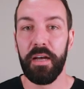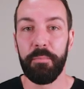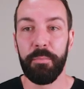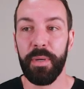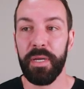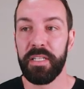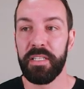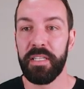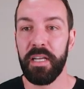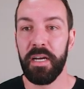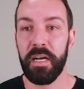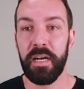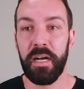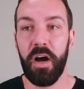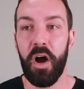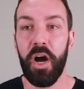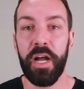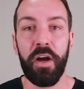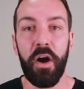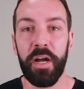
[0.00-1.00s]
But
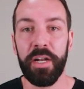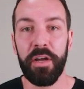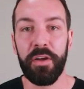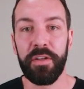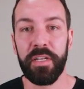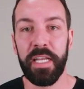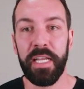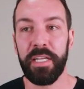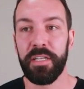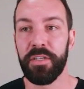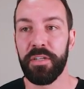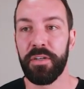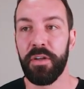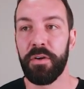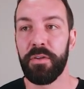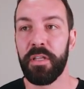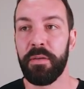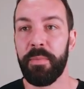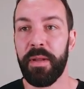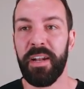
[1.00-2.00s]
I don't need to
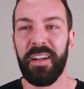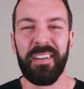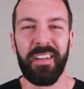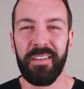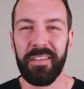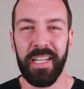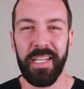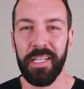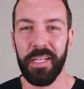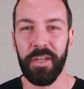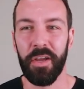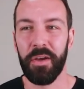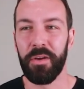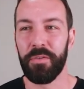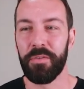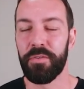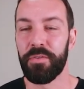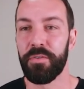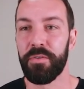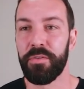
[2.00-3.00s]
know them, and I don't need to go
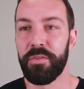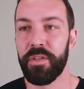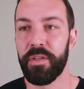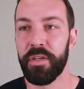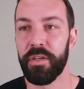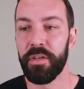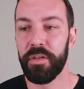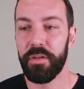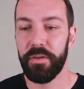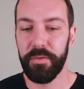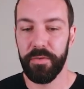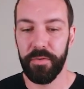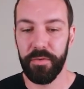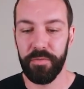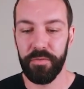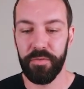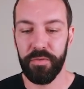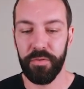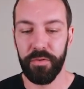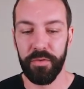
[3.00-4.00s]
through
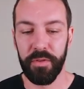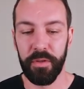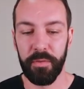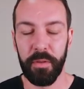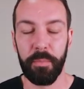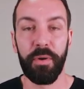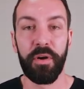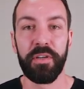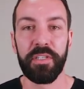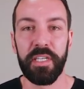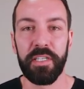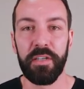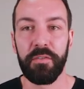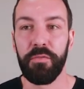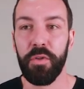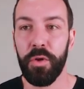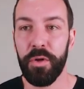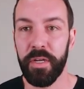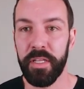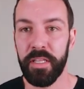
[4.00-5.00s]
the process of
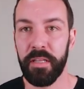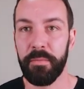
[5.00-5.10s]
learning